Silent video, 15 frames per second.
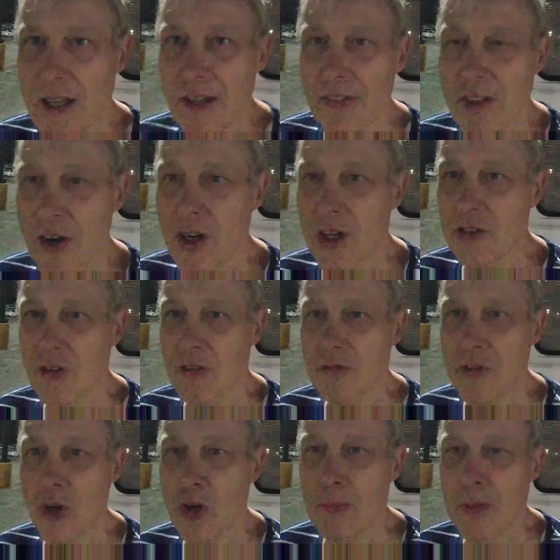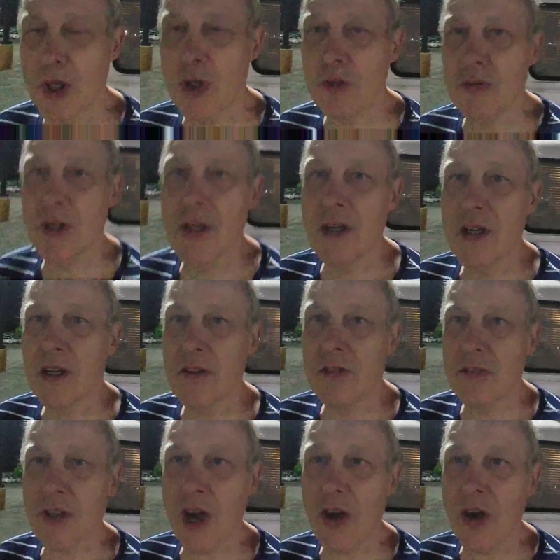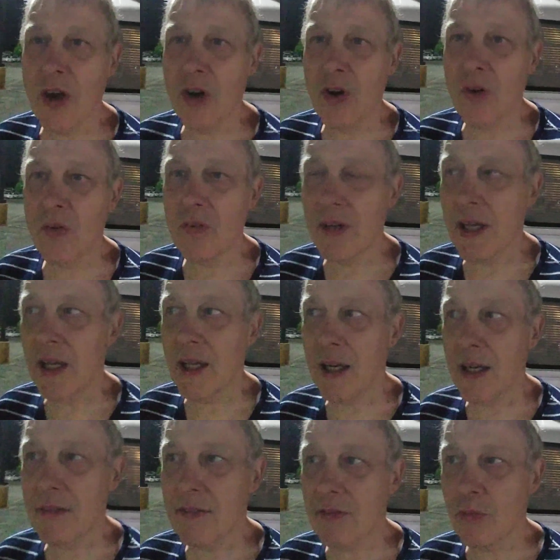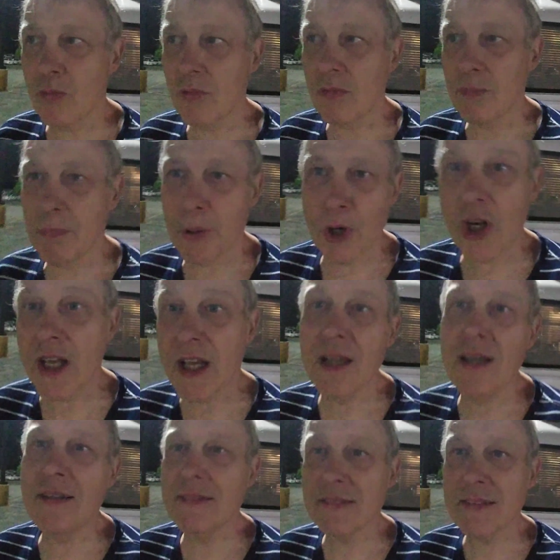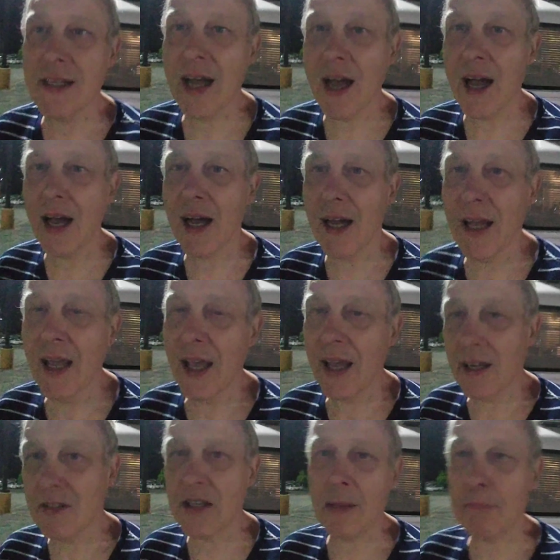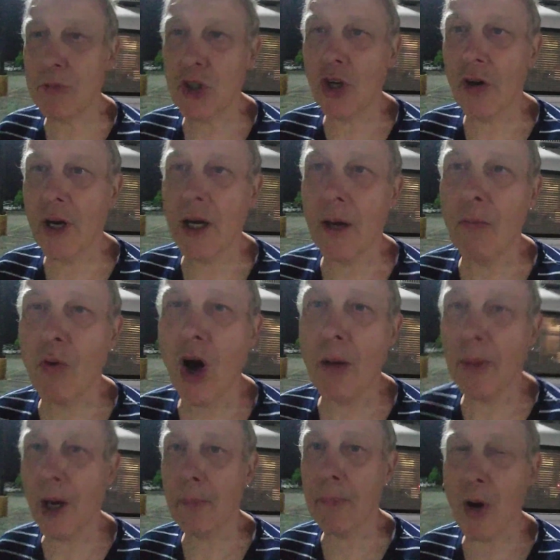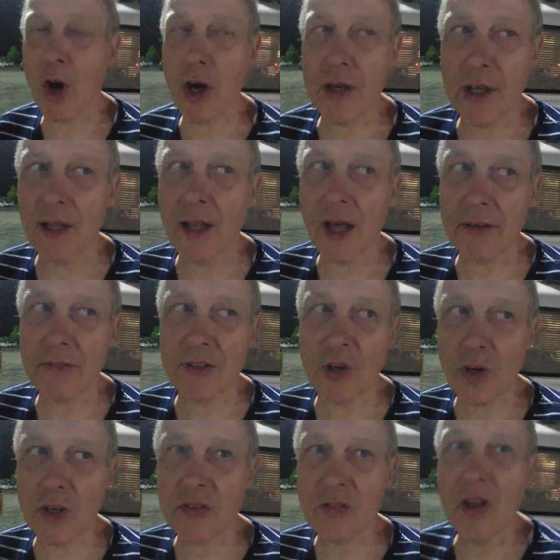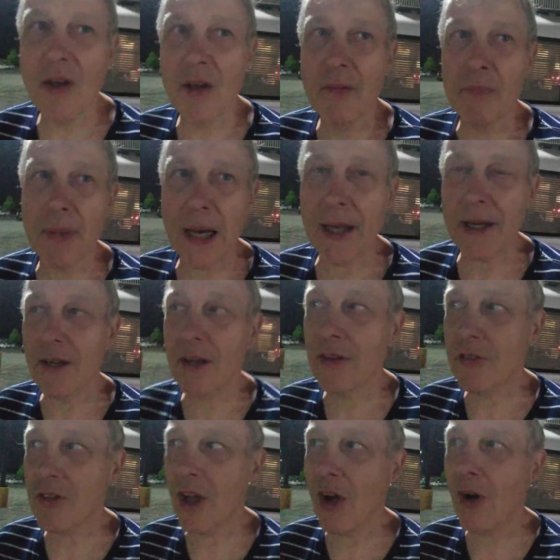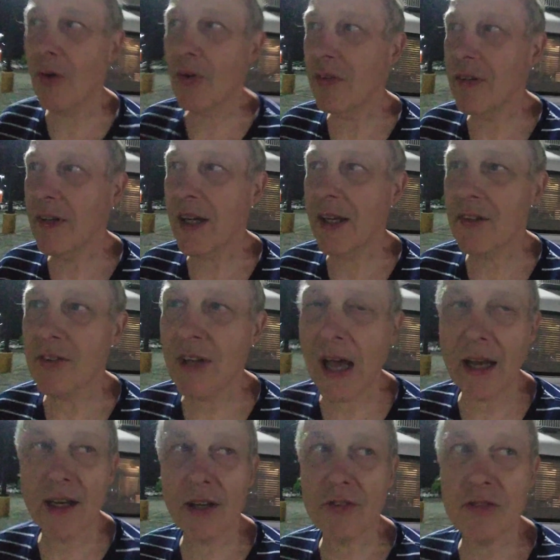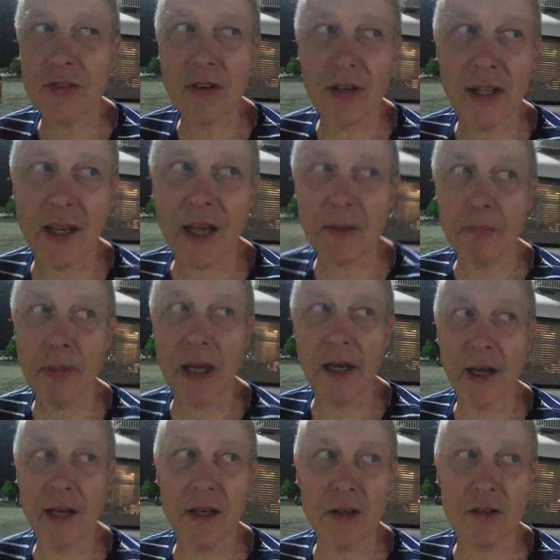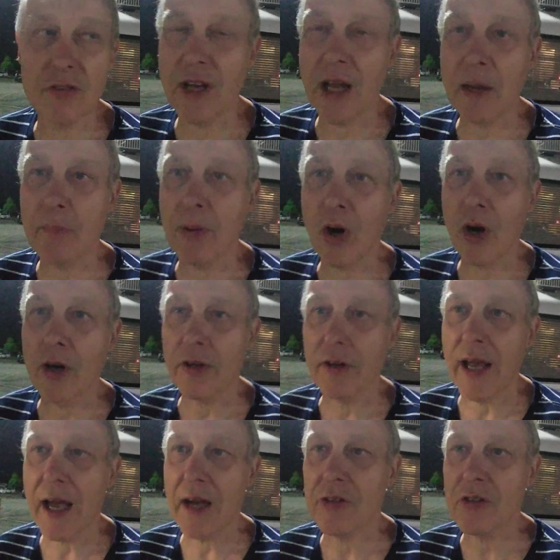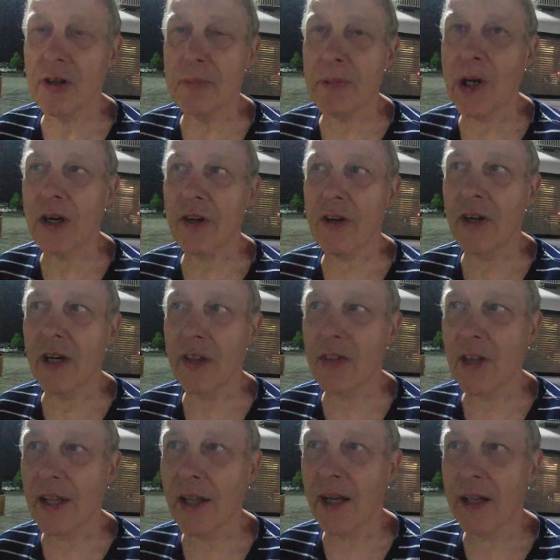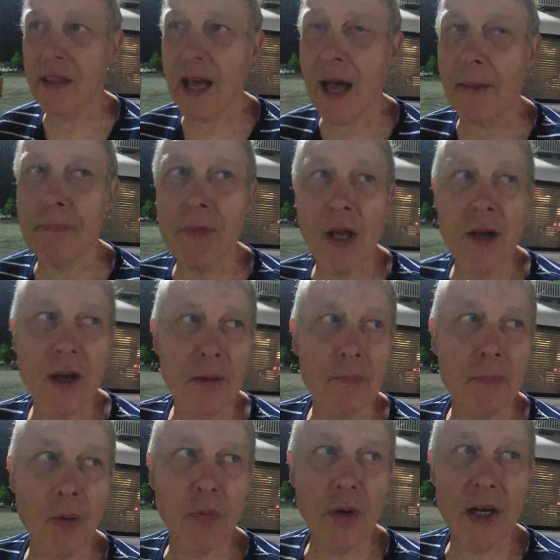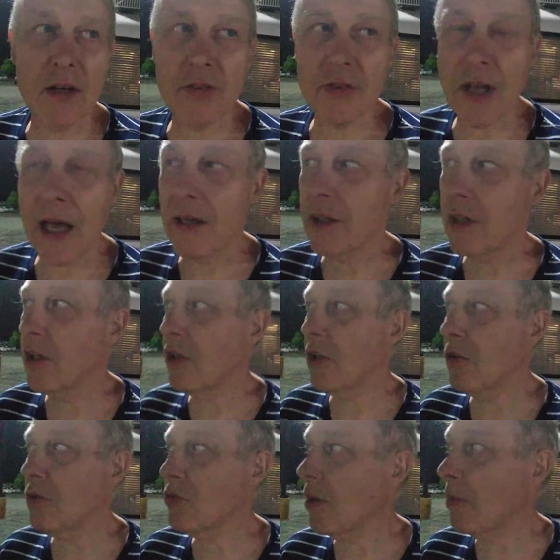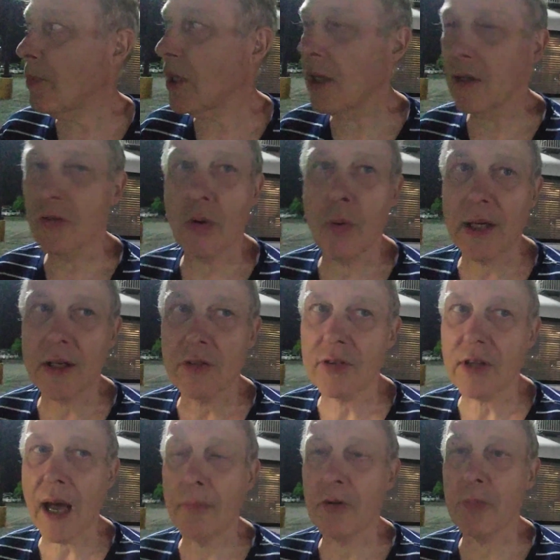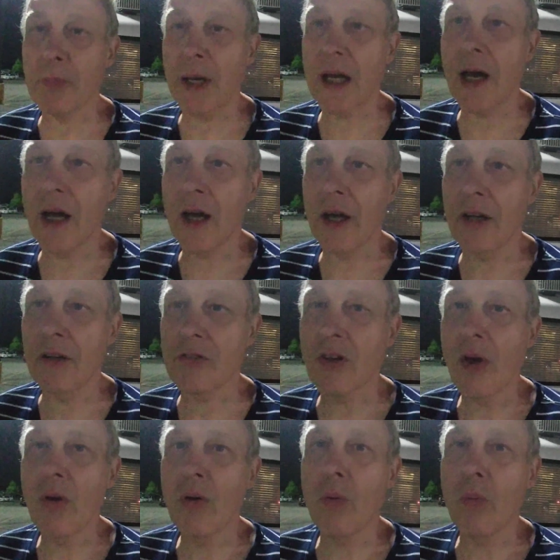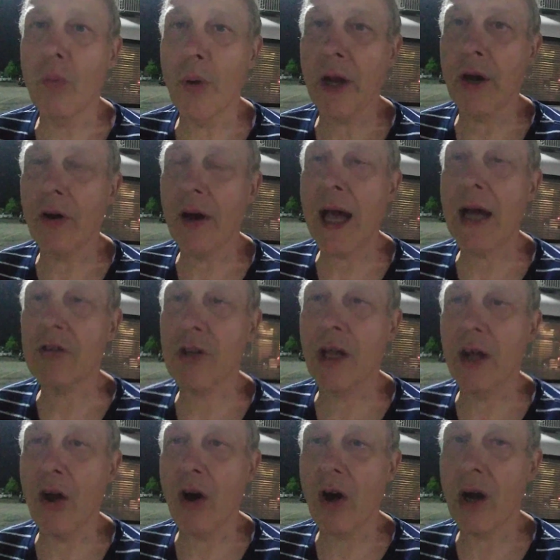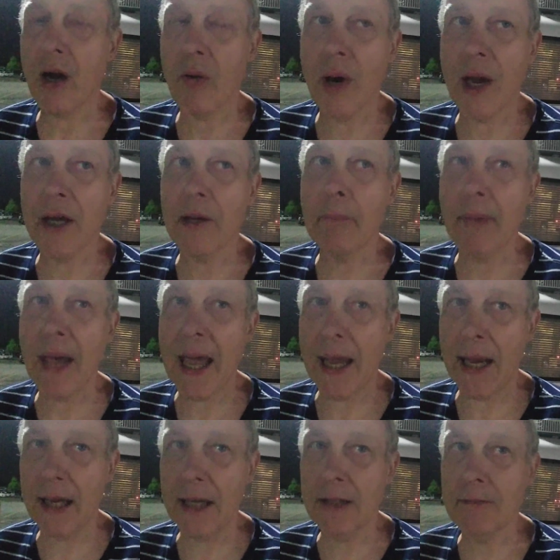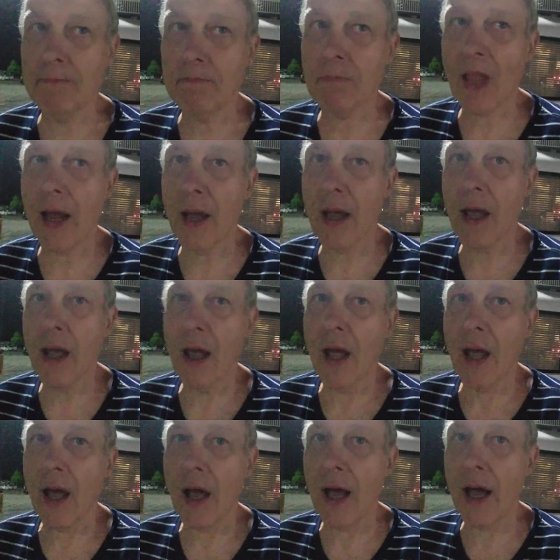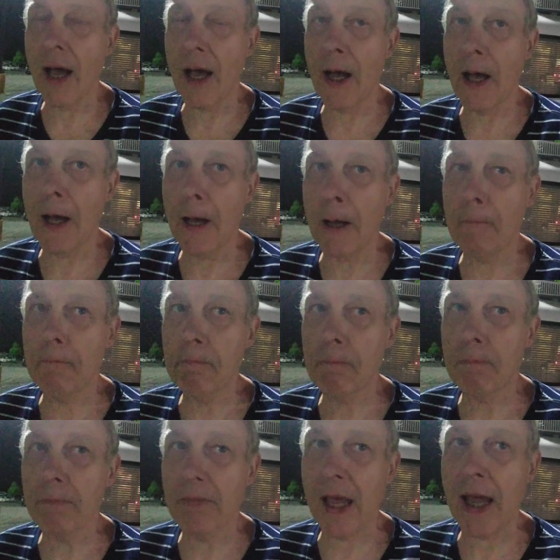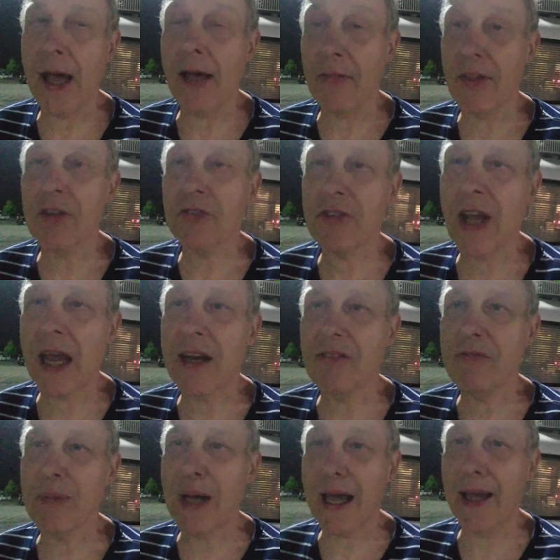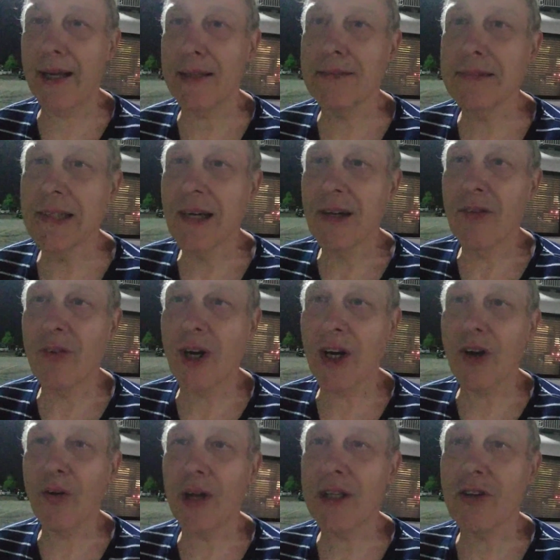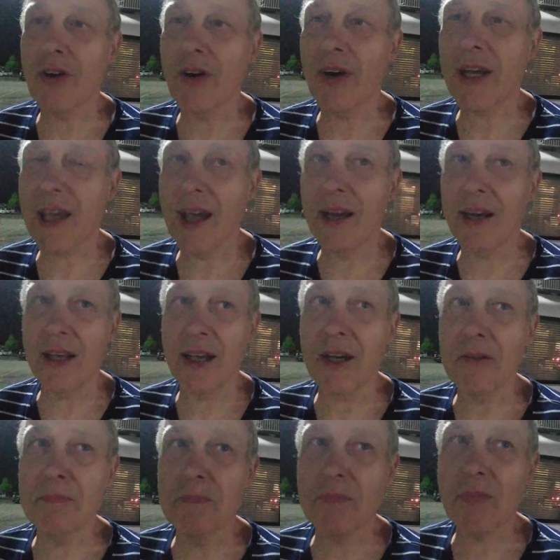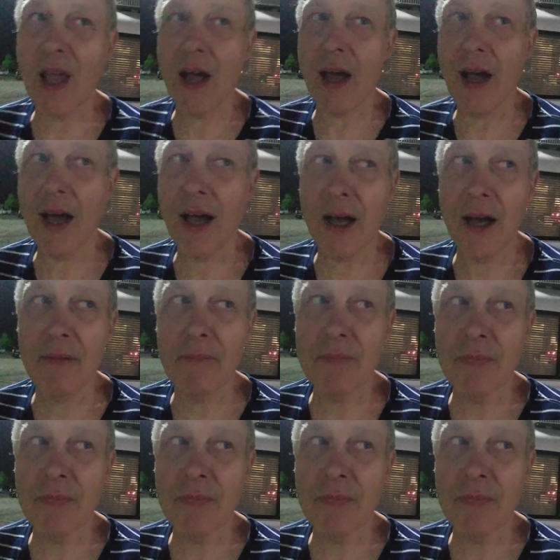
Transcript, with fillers: there is a full moon. So it's pretty, uh, except you're in a Walmart parking lot, of course. But so it's not necessarily like being in a state park or national park or anything like that. But we decided to do some of these quick stops because we are actually on our way to Maine. Uh, yeah, the state of Maine. We're going to Acadia uh,